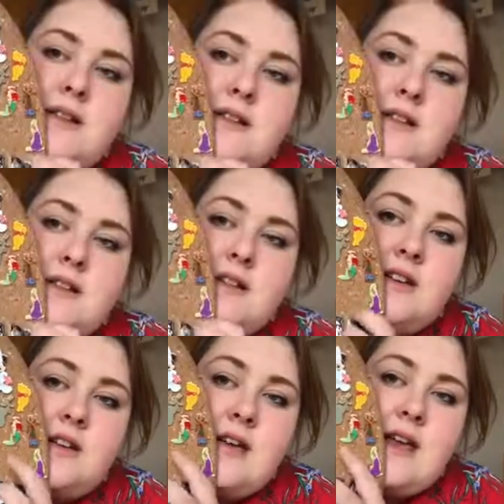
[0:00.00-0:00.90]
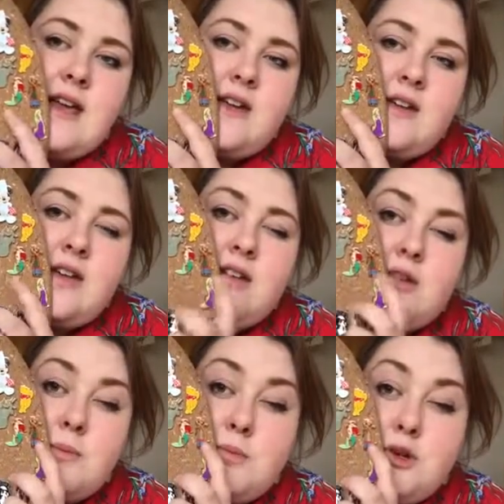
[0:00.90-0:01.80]
Hansel, I got Ariel, I
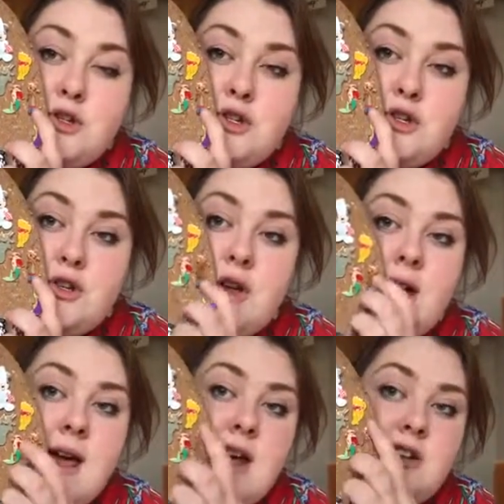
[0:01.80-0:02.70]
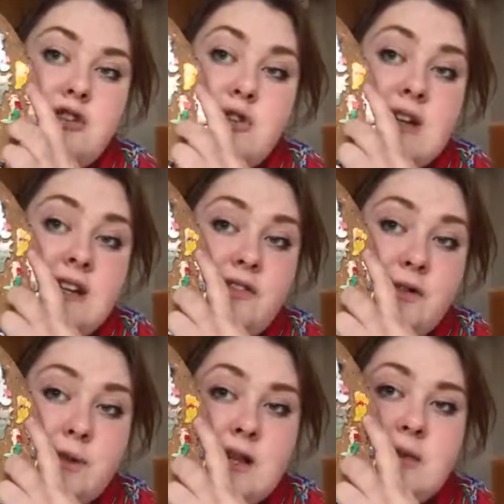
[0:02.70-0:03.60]
got Mushu. Traded for
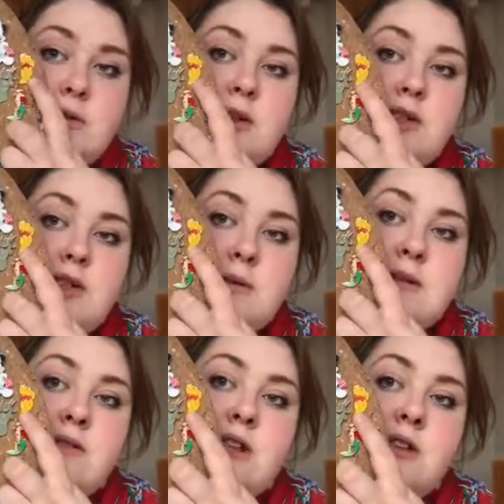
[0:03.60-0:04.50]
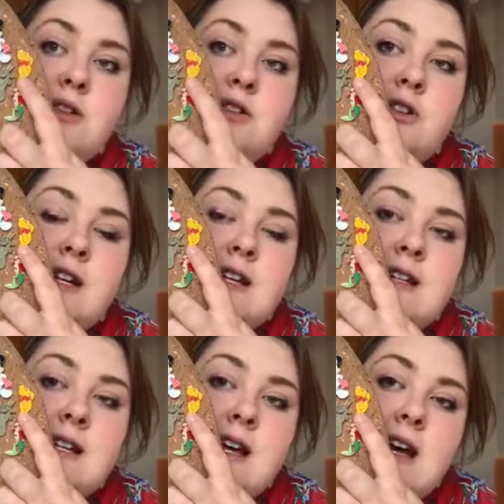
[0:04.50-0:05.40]
Winnie the Pooh, I thought that was a really good trade.
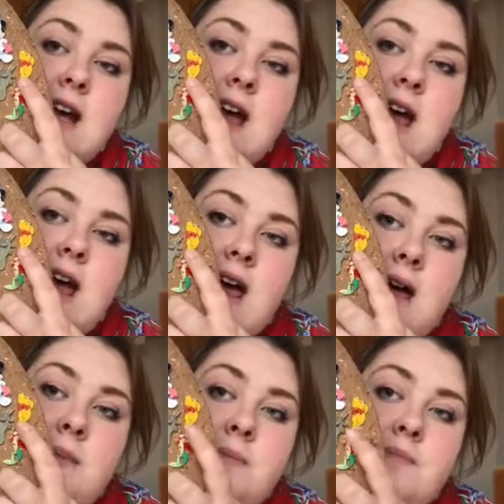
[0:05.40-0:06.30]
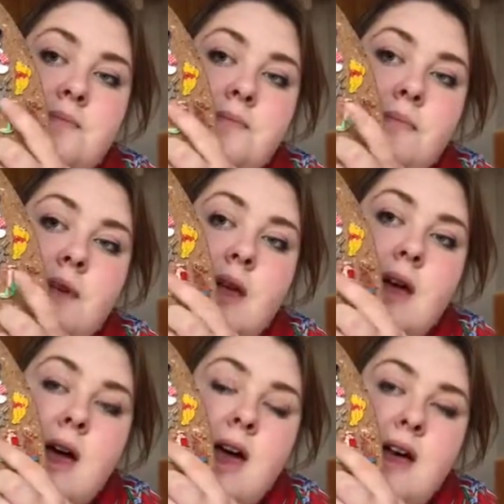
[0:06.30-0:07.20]
Um,
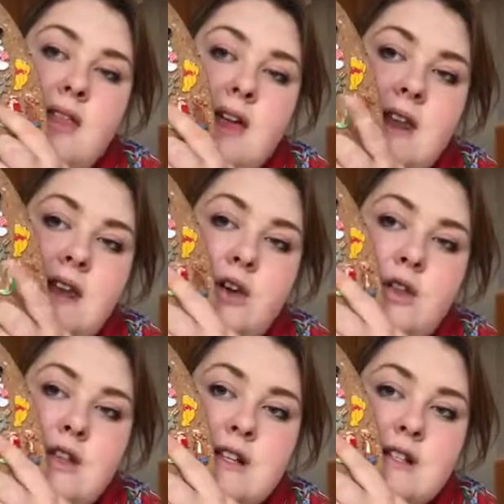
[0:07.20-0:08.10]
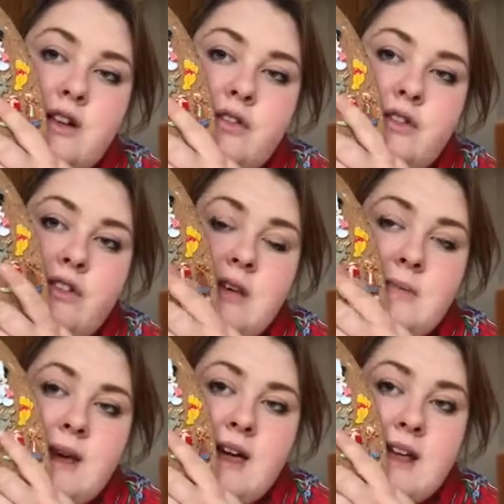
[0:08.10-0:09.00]
and then I got this off of
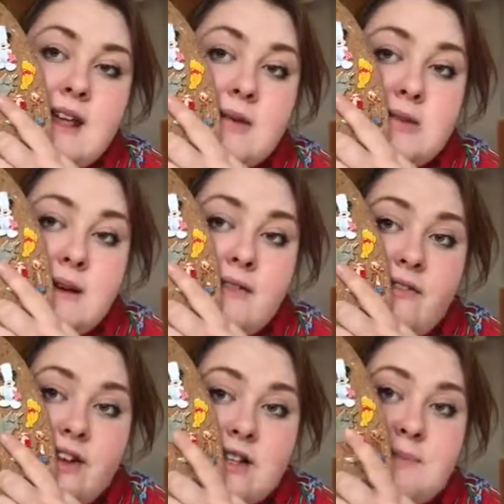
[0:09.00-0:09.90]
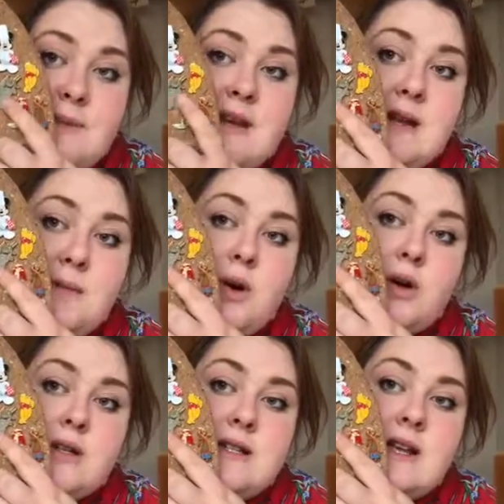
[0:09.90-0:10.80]
eBay. I think it was my first pin I
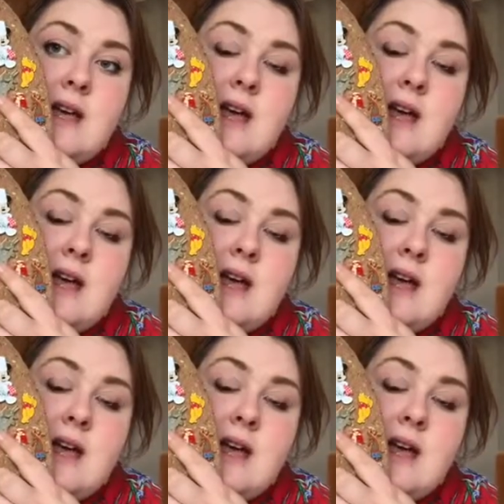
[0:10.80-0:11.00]
bought.